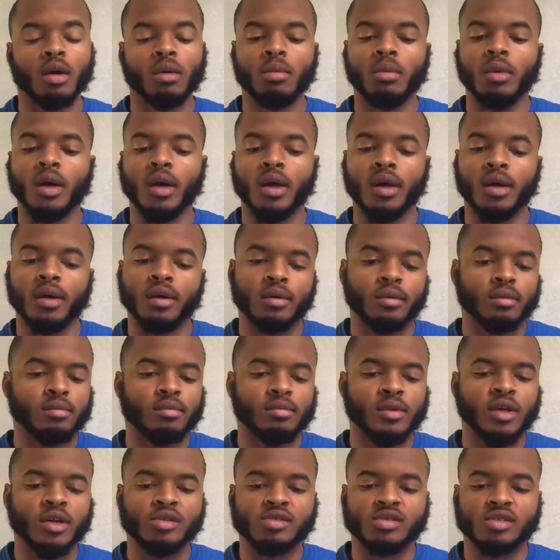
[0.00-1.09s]
But
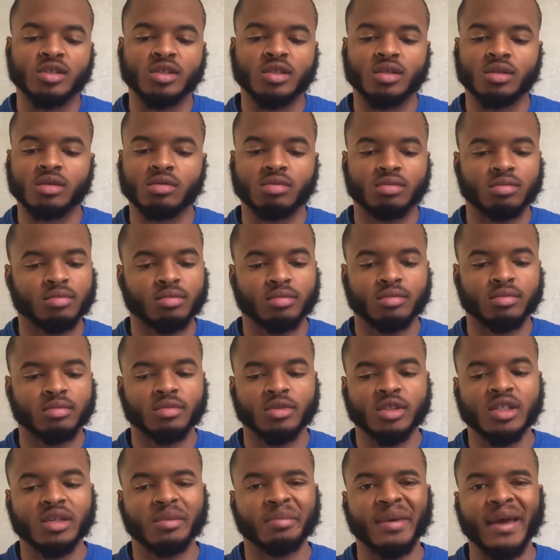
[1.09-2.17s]
it was just
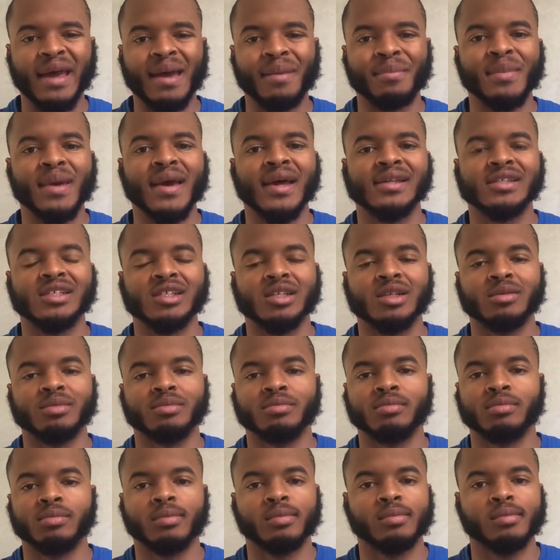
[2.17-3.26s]
a bad matchup,
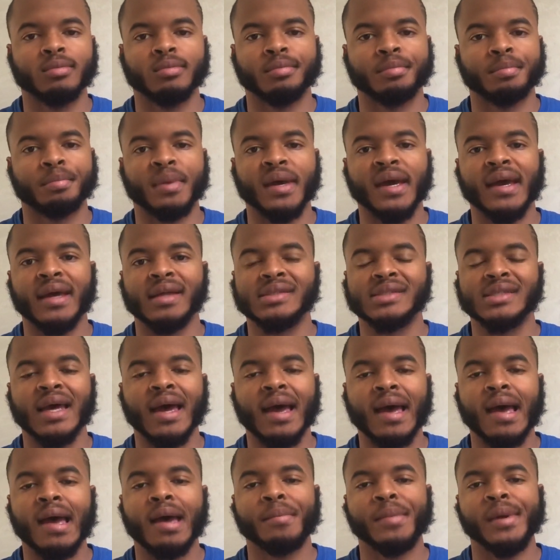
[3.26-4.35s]
bad
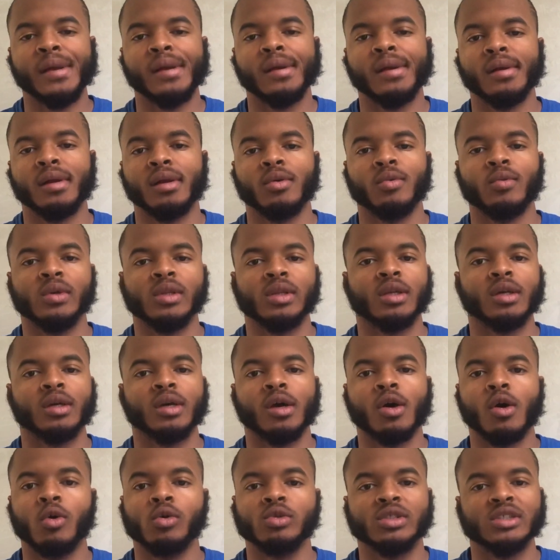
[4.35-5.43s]
timing with the
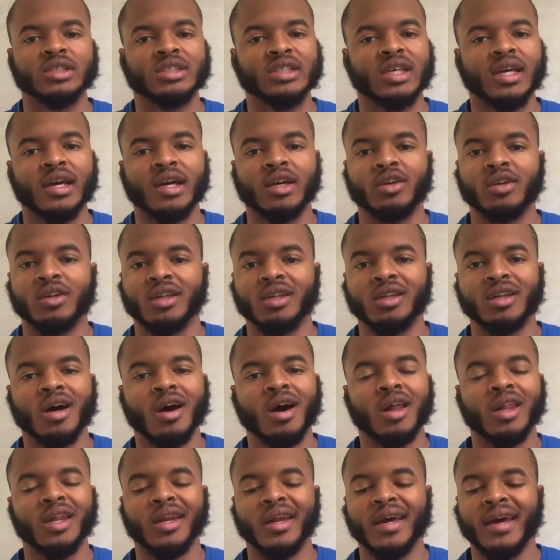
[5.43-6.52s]
coaching scandal and
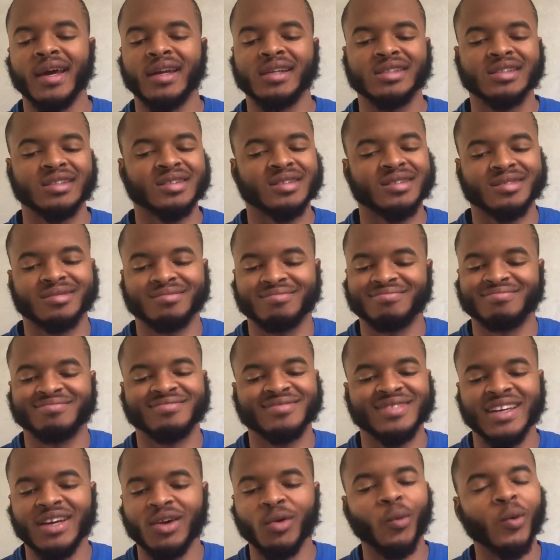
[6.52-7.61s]
all of that.
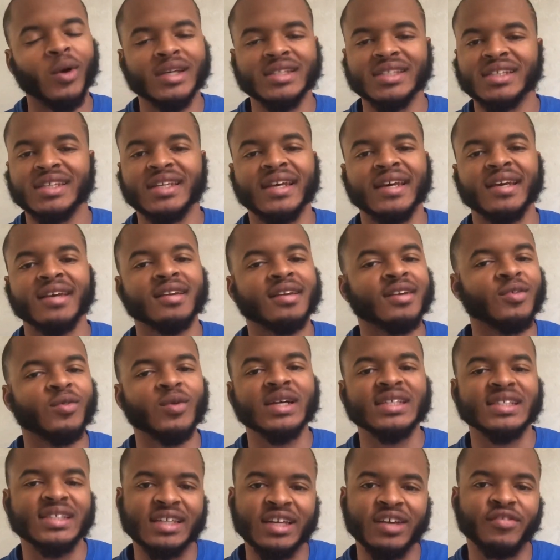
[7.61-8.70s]
It wasn't it. It
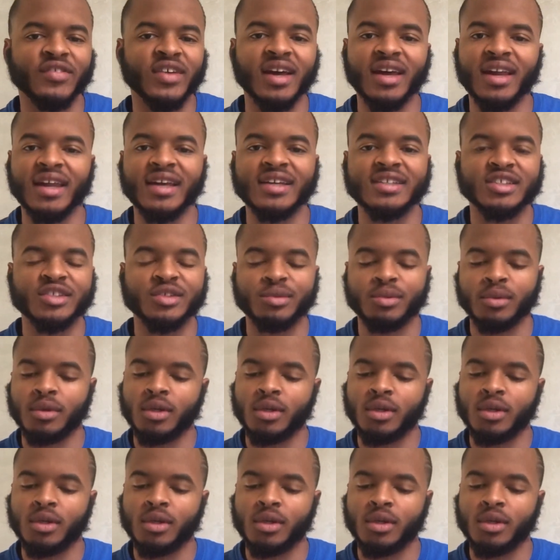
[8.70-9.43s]
wasn't it for LSU.